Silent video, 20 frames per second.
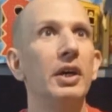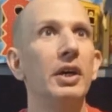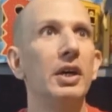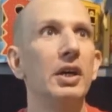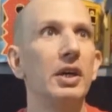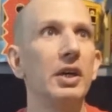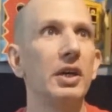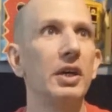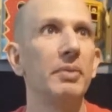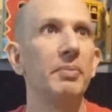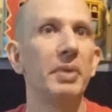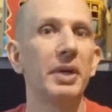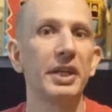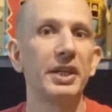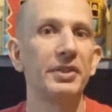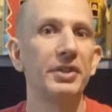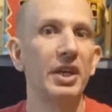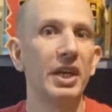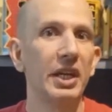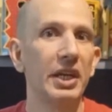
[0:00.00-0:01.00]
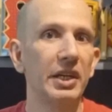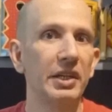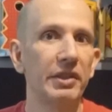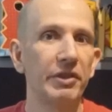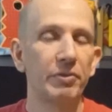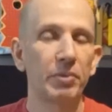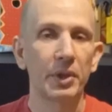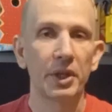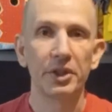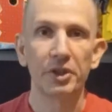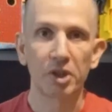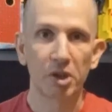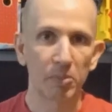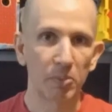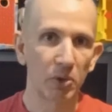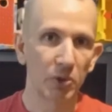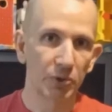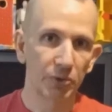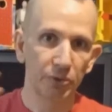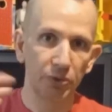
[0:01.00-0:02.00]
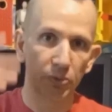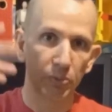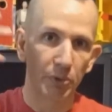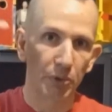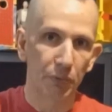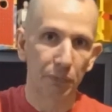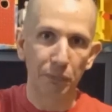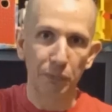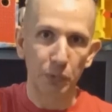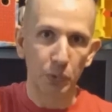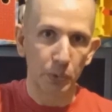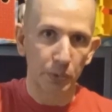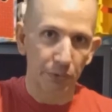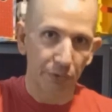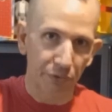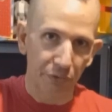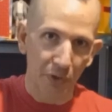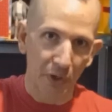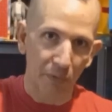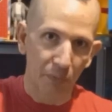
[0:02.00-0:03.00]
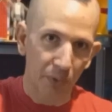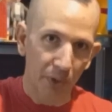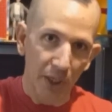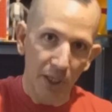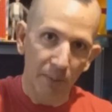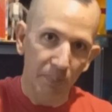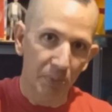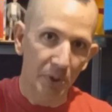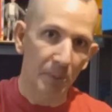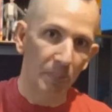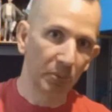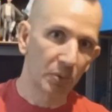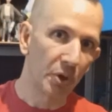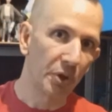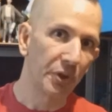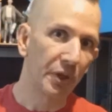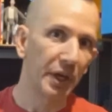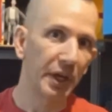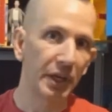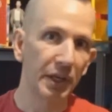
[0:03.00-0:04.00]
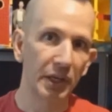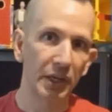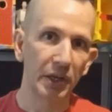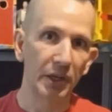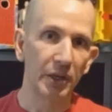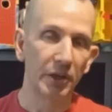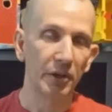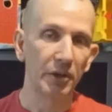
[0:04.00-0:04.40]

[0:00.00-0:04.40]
Back in the 80s when they had the commercial with the fruit and stuff would hit people on the head,